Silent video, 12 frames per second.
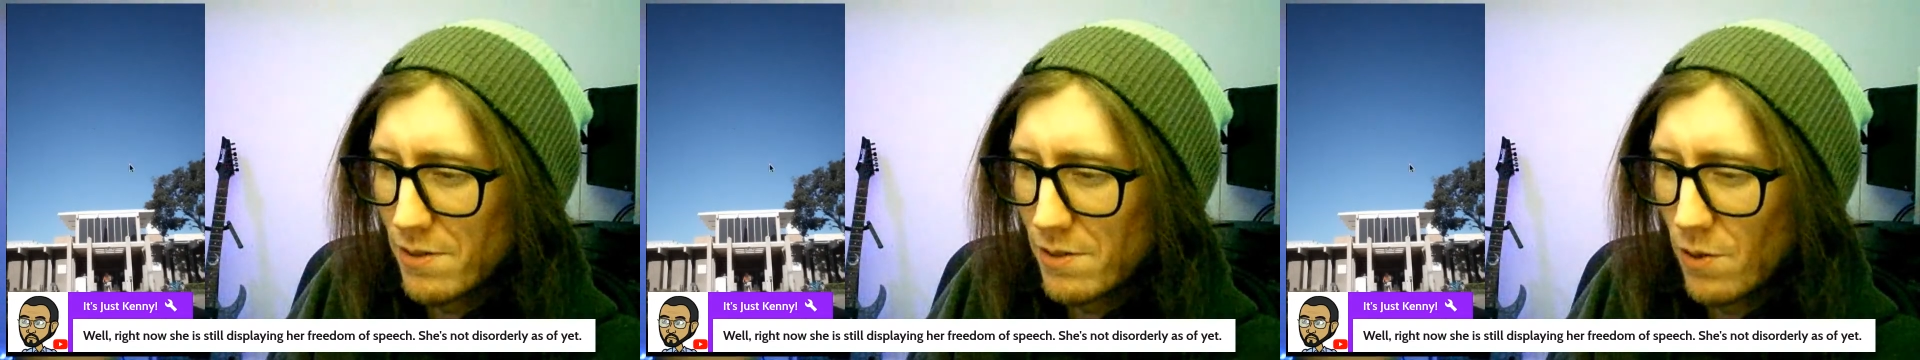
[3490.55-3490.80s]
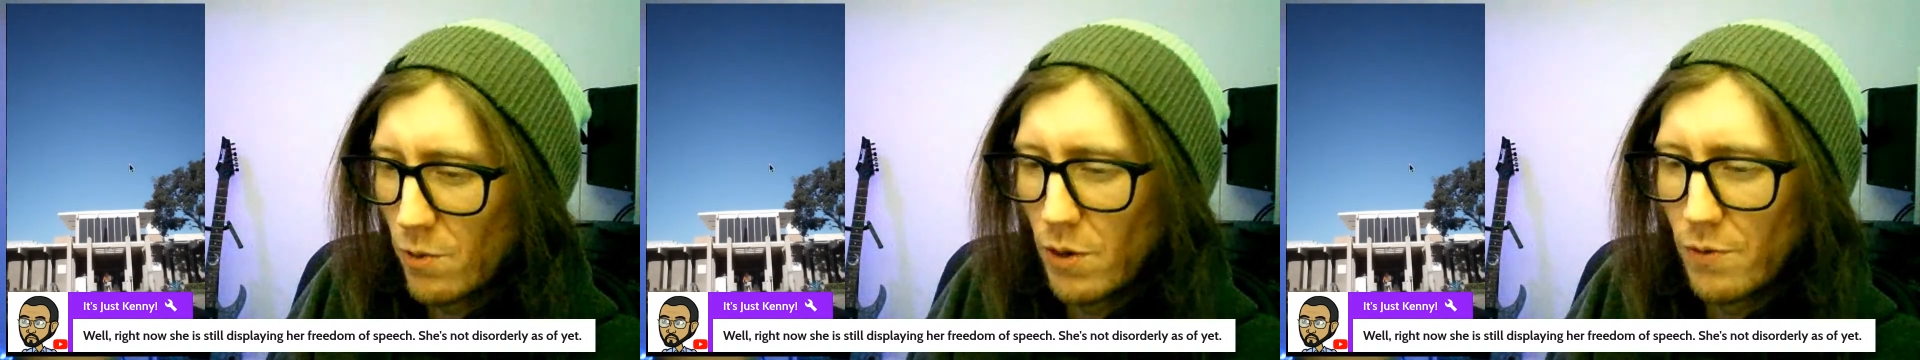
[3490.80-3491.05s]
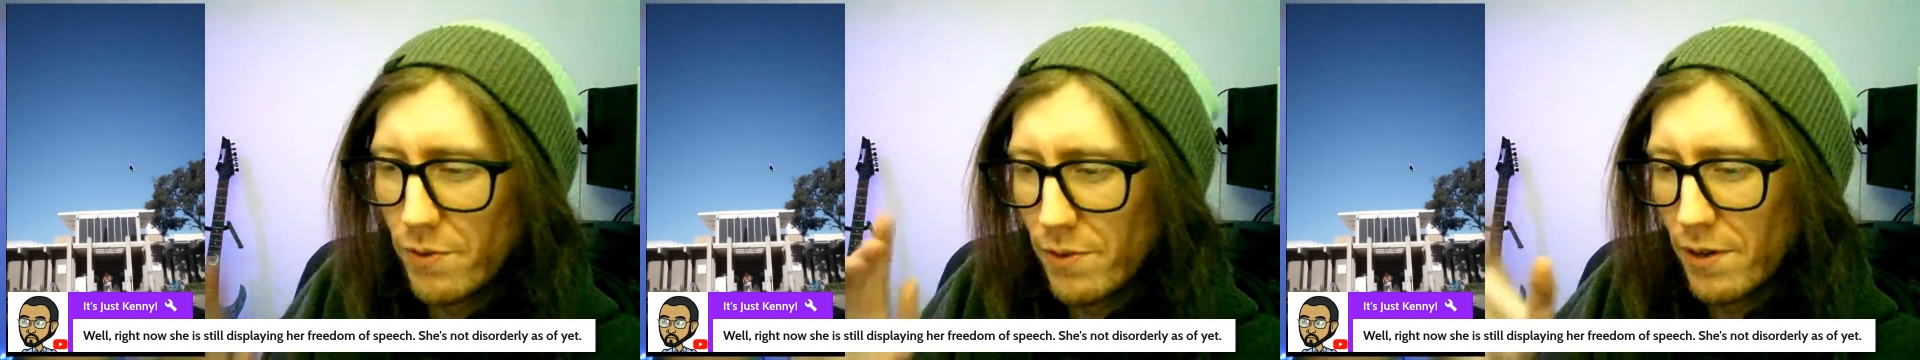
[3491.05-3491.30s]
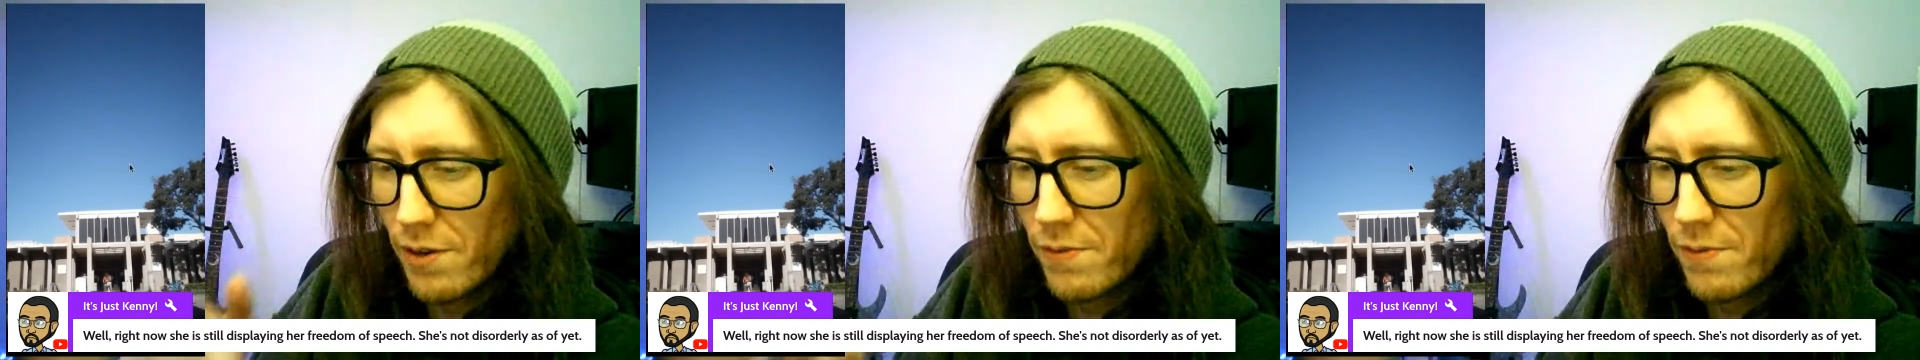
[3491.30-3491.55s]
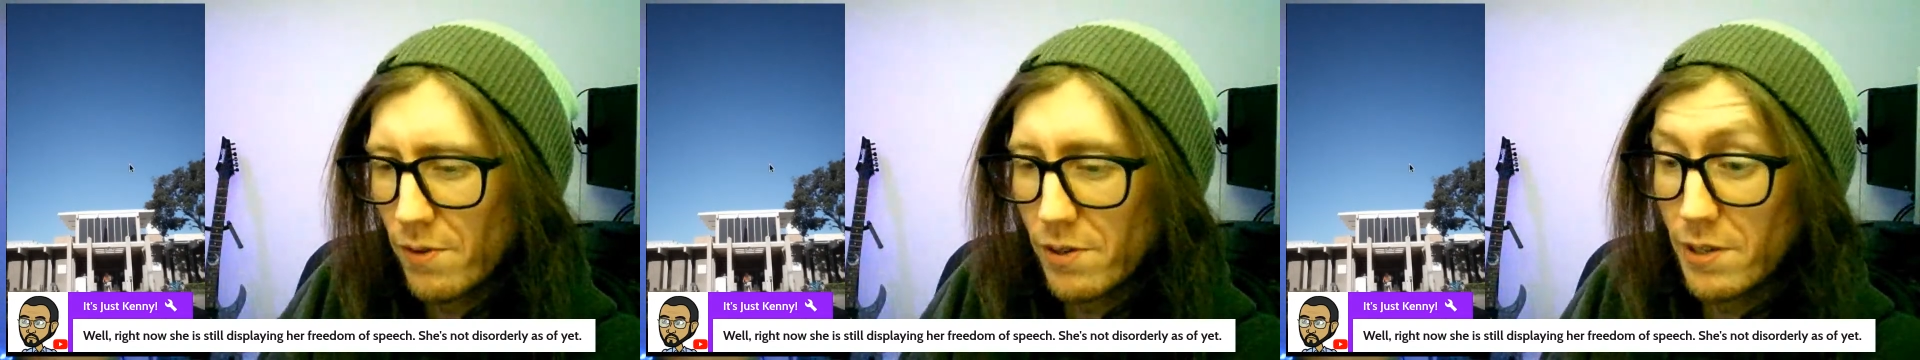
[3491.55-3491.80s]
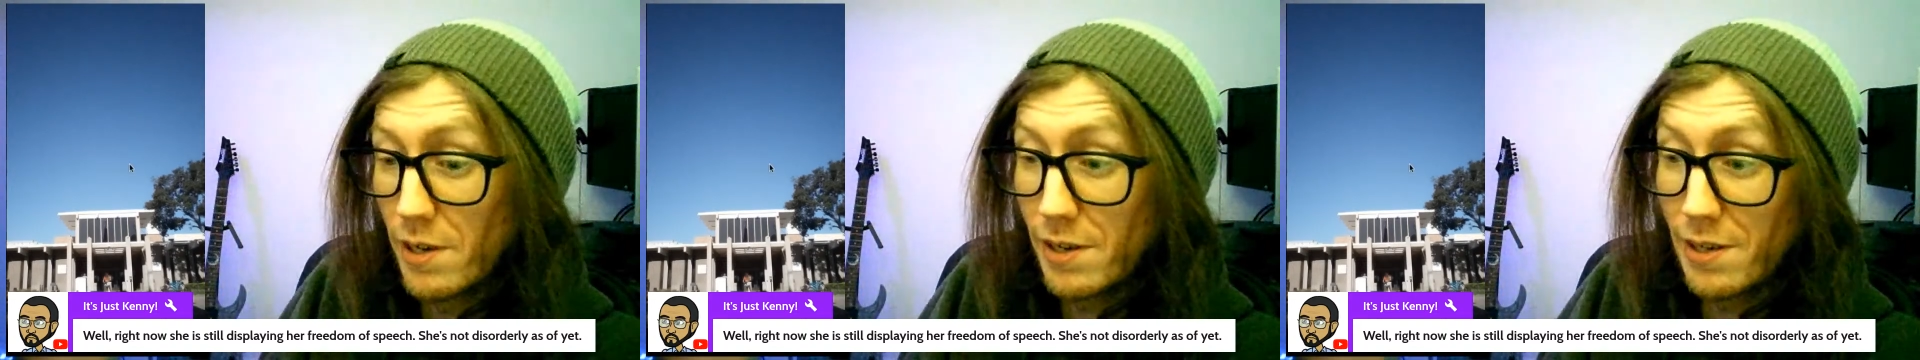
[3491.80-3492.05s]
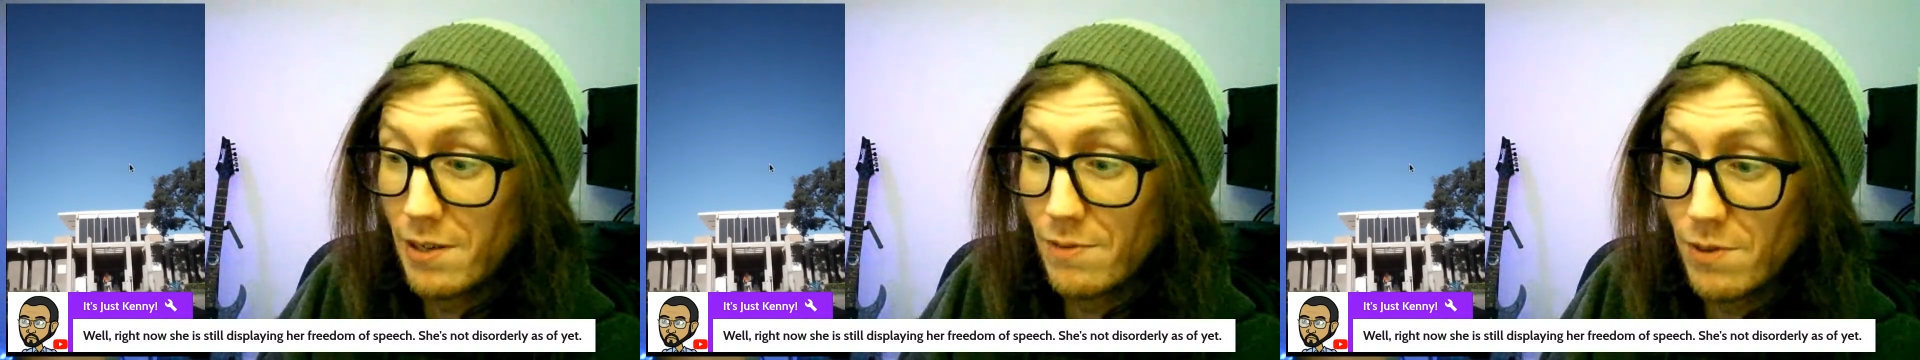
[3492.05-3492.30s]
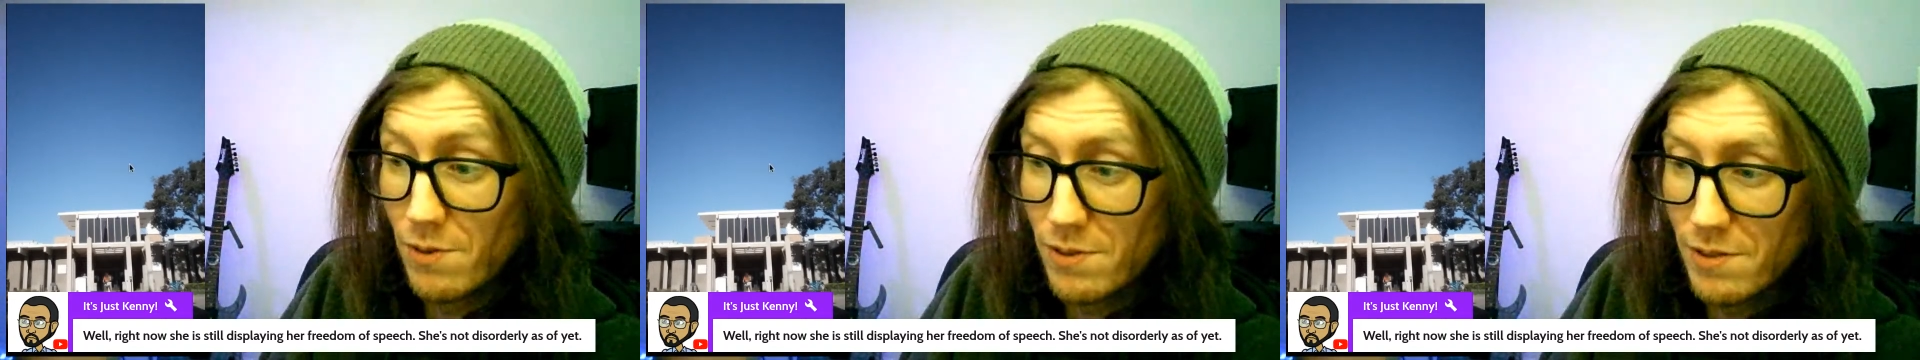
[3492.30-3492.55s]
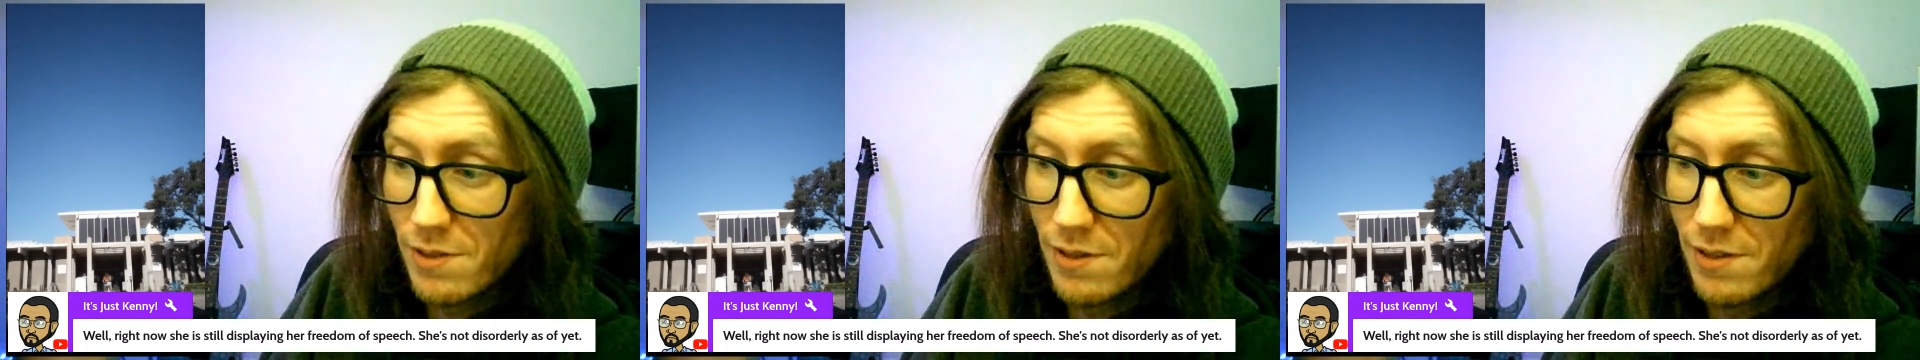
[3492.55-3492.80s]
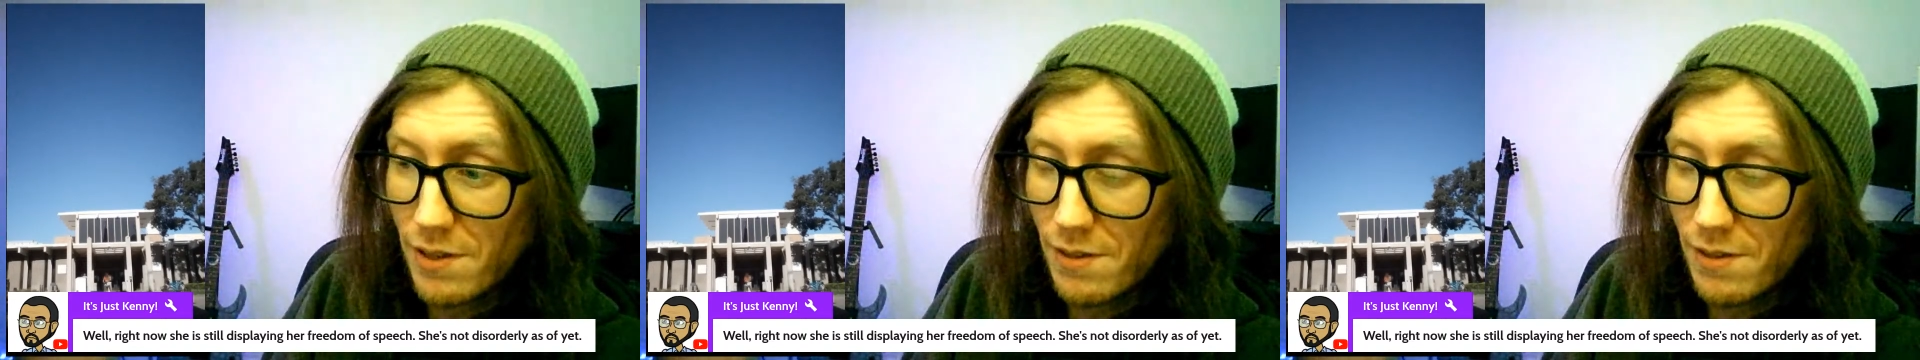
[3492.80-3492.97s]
go over there for? Because I can't even hear her say now.